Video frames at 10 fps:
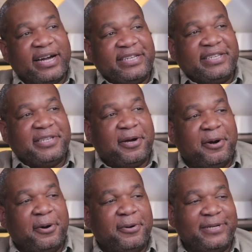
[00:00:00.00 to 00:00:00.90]

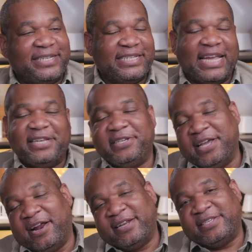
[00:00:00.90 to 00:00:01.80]
So just in case you
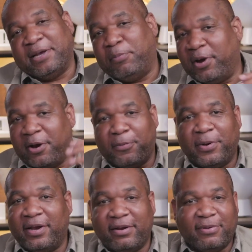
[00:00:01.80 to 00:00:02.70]
get on a subway or
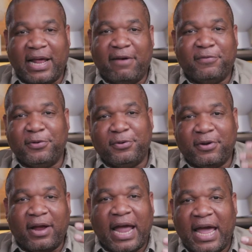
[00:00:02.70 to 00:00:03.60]
what have you,
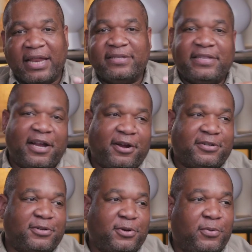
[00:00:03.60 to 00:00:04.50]
your hand is there
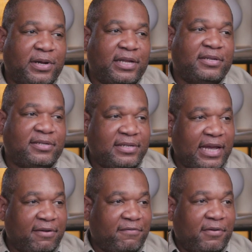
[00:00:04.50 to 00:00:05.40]
so no one can just
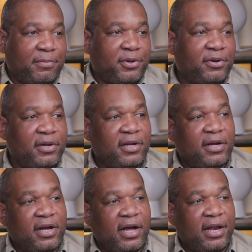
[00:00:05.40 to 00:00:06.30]
take it from you.
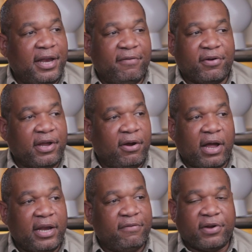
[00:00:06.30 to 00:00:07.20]
I never carry
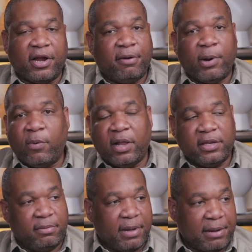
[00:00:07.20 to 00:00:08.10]
my wallet
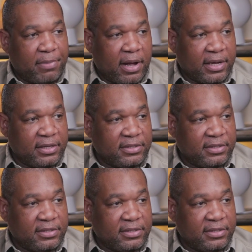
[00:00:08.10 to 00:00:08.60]
in the back pocket.